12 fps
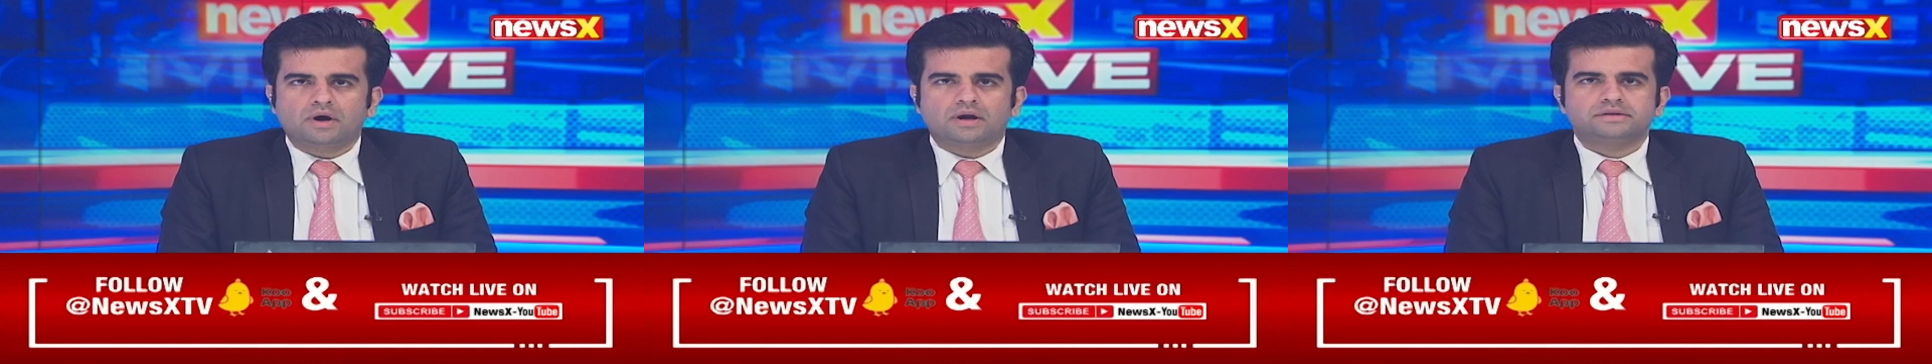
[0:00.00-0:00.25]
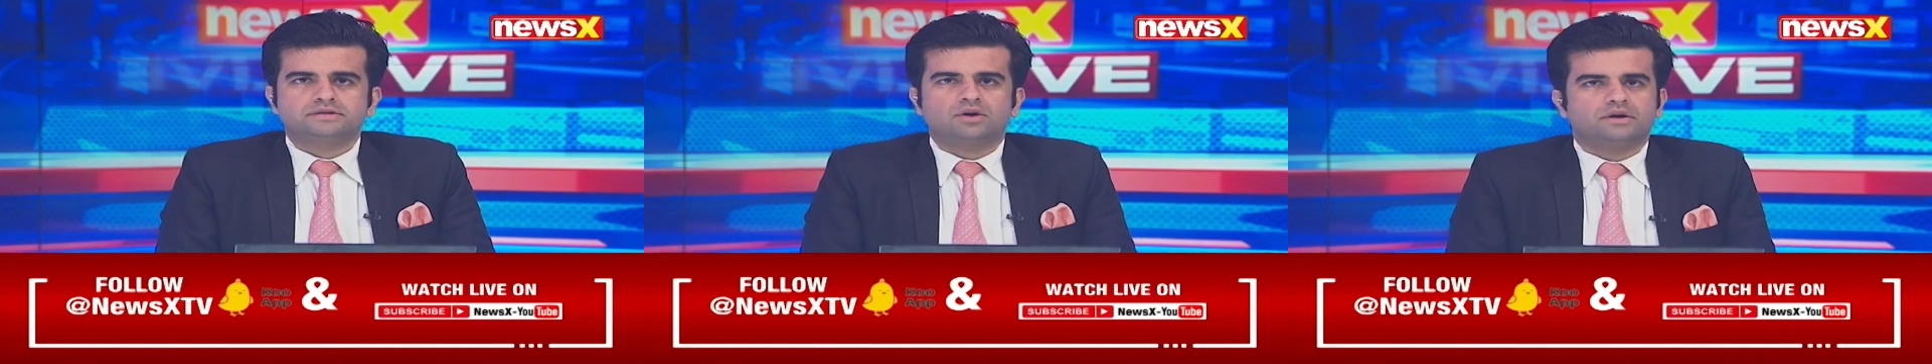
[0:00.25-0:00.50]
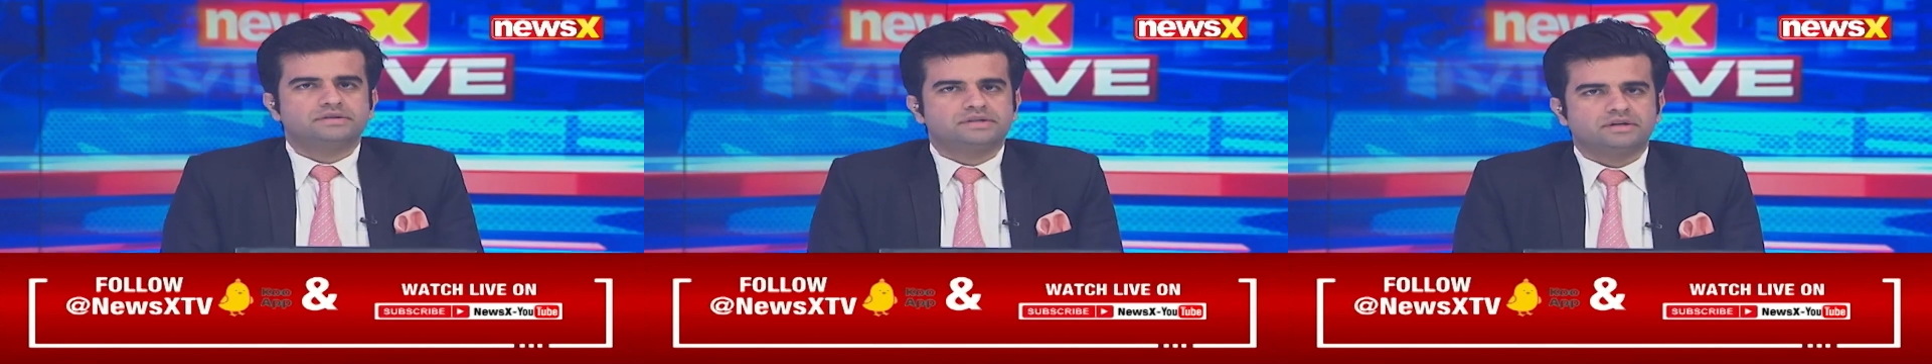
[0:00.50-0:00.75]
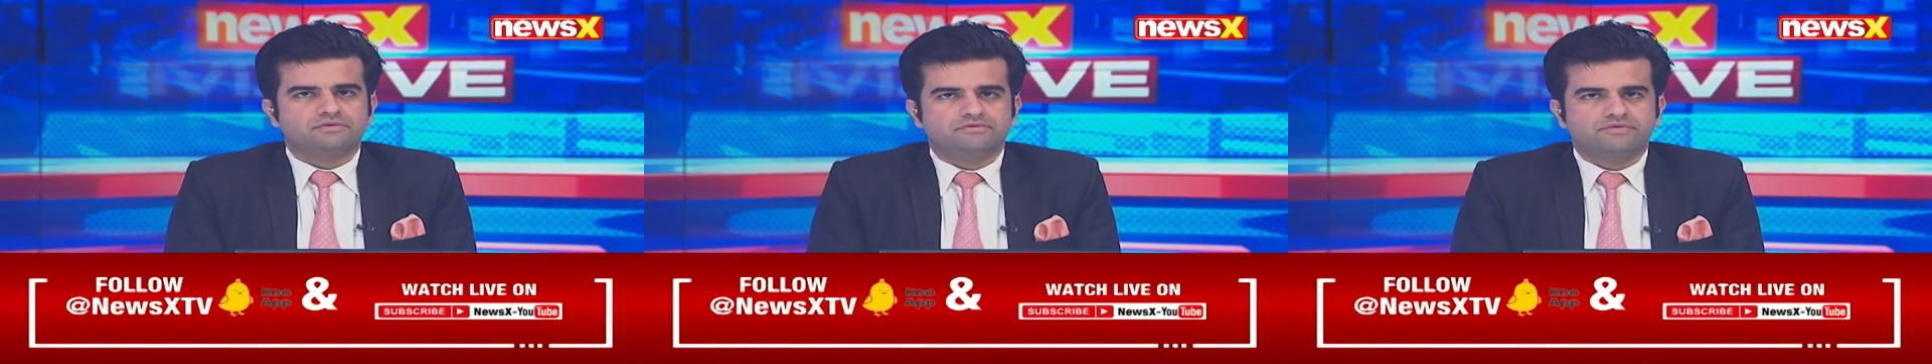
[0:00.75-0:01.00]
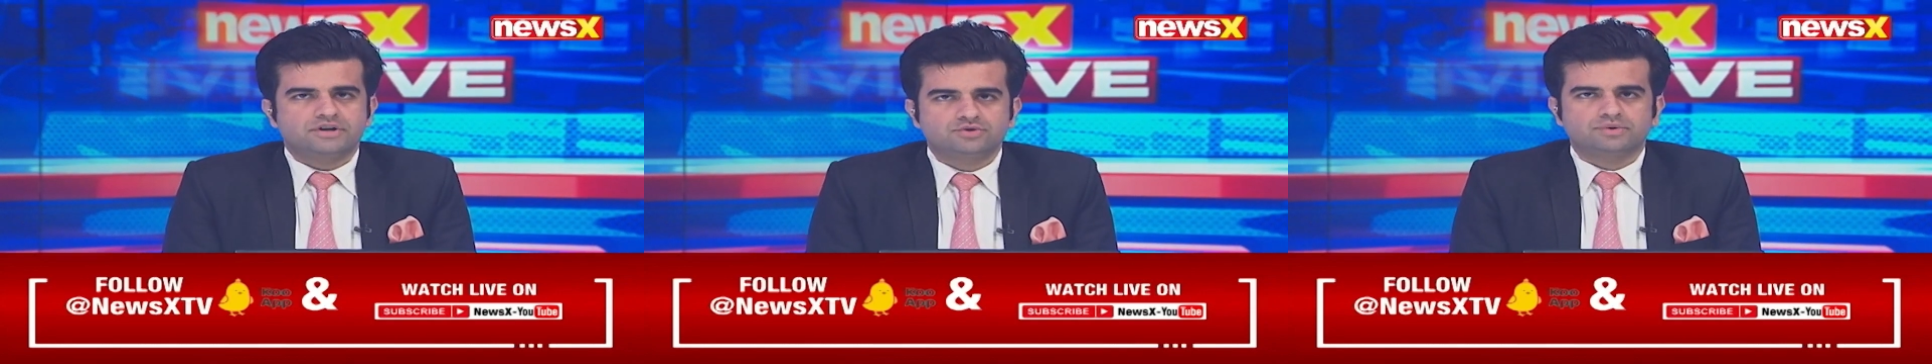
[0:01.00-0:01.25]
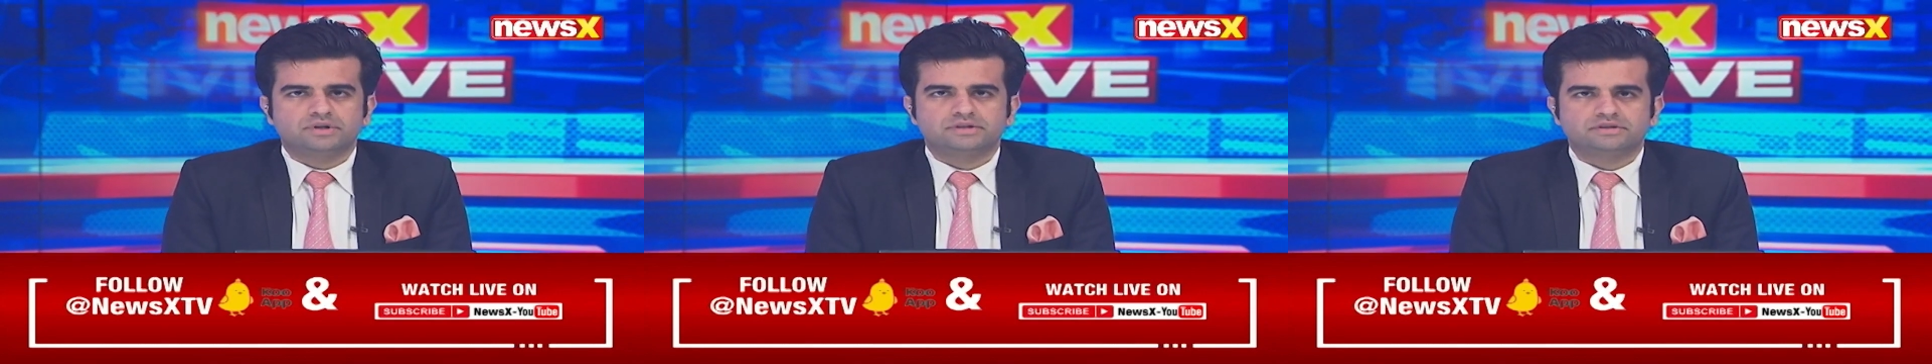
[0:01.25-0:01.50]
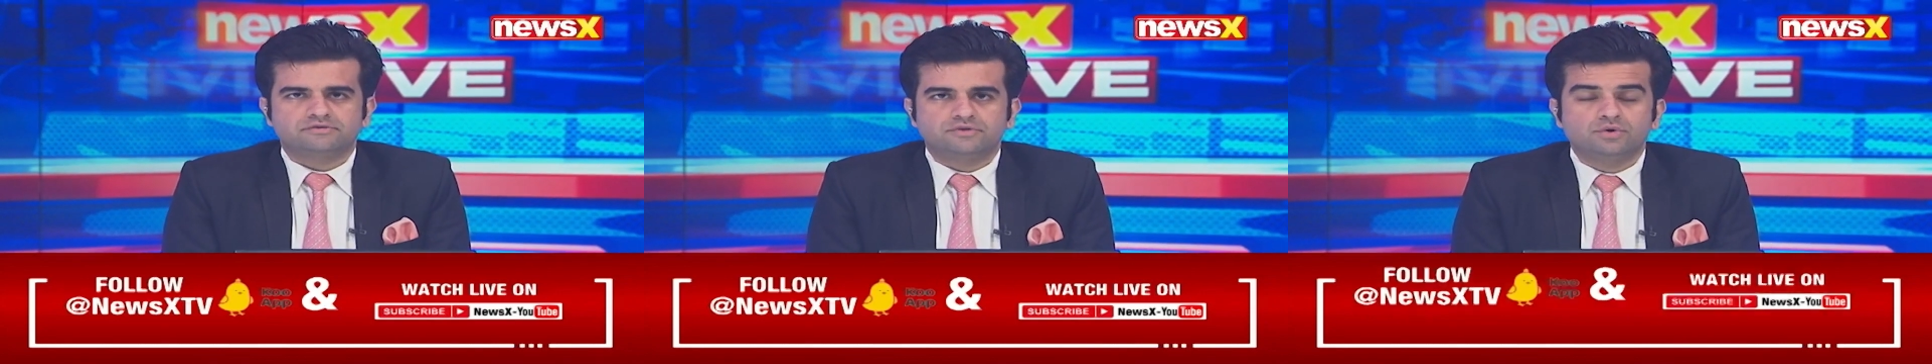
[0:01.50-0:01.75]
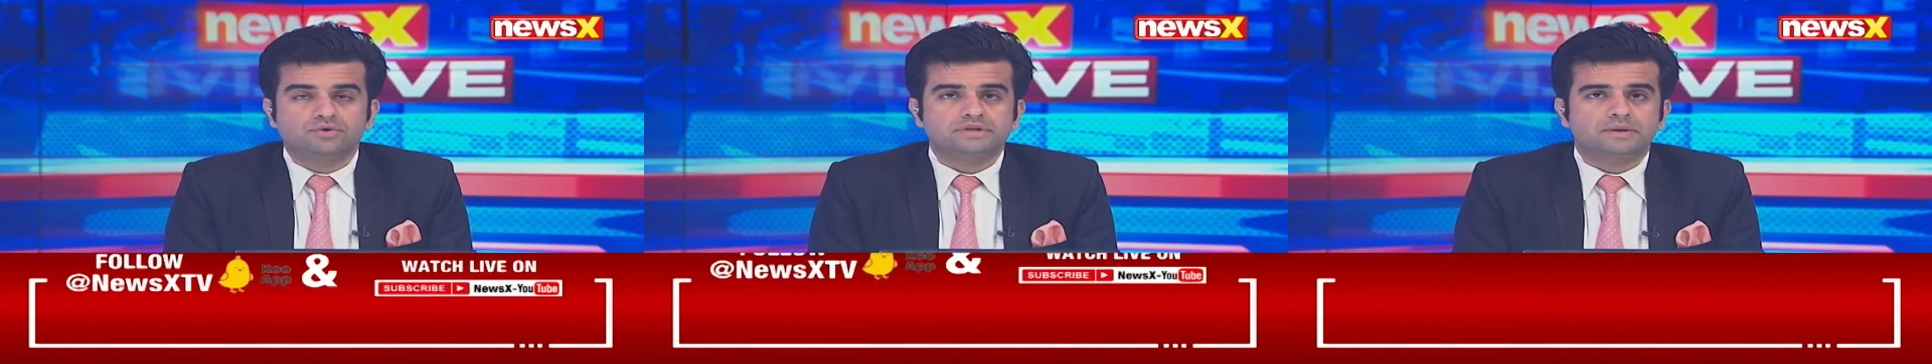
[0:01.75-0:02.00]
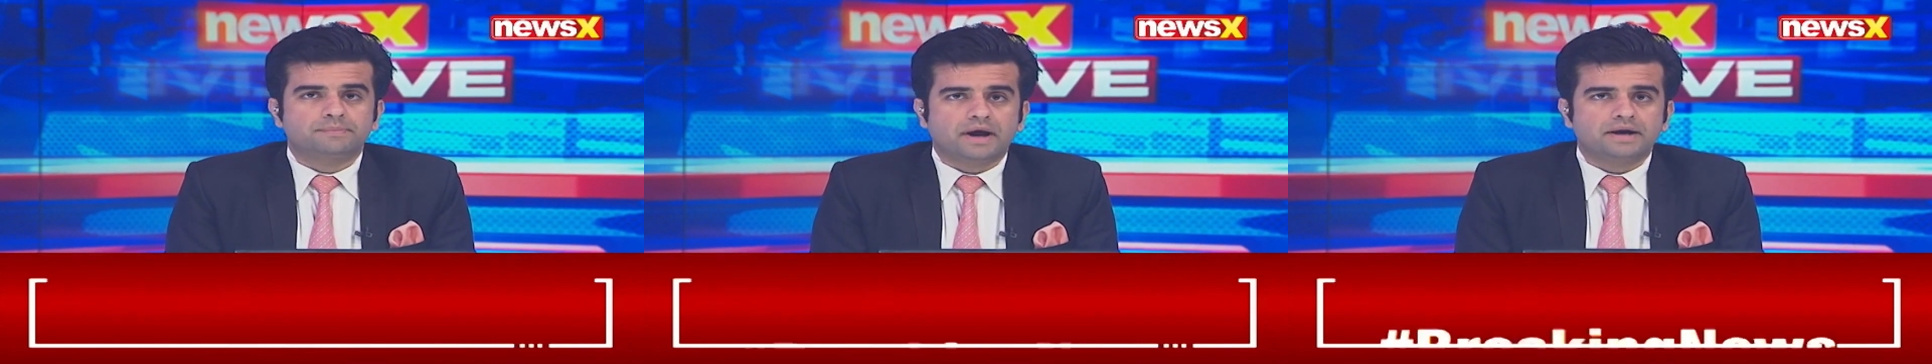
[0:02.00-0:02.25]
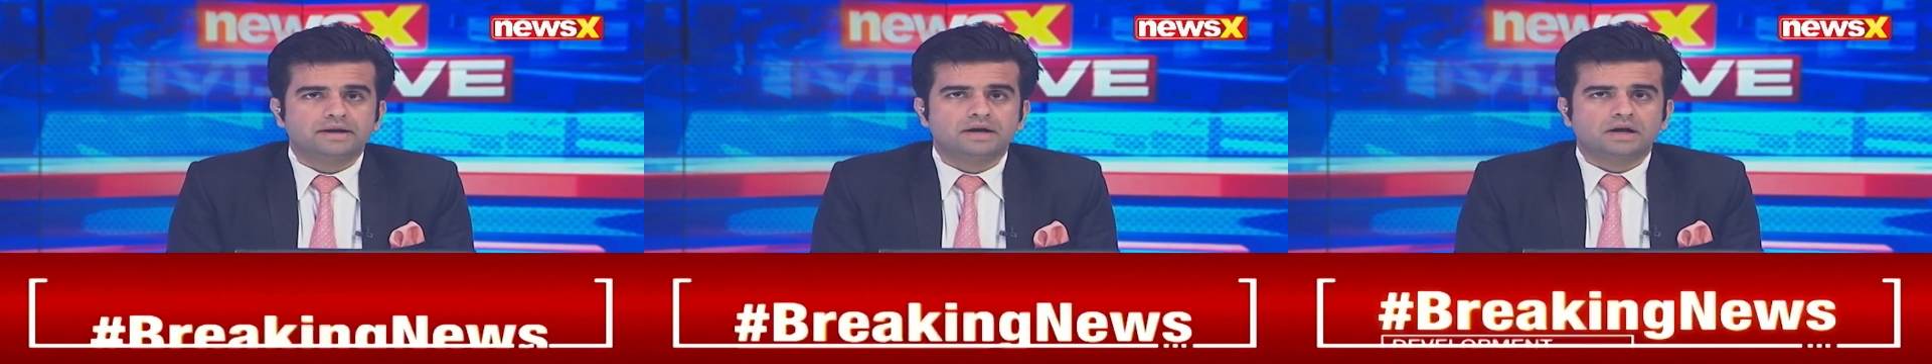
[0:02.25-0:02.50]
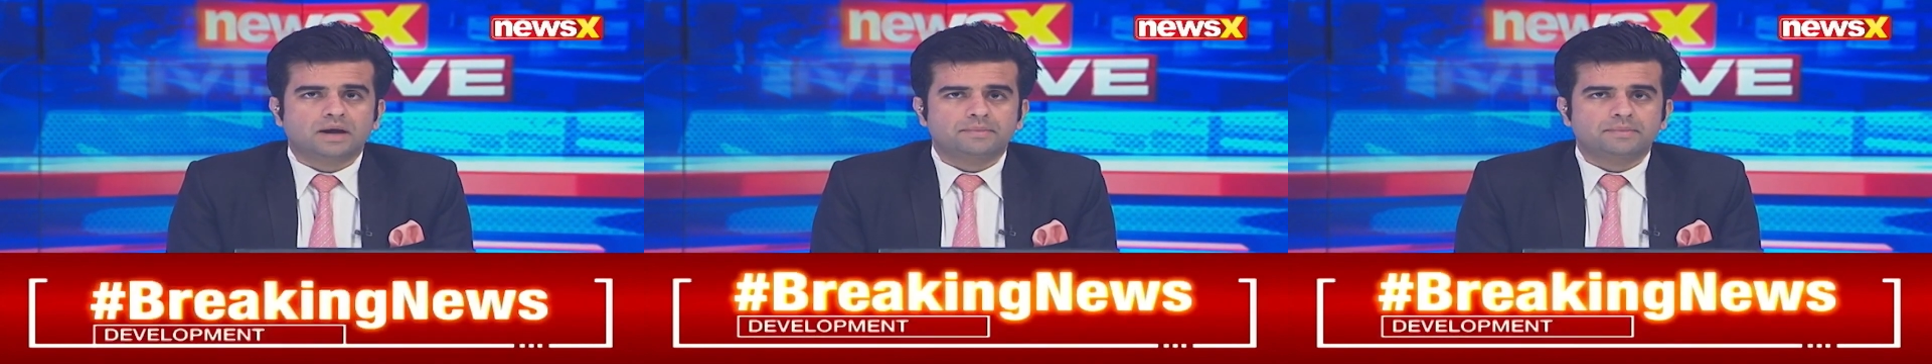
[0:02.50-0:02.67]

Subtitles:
Astonishing visuals of loot and plunder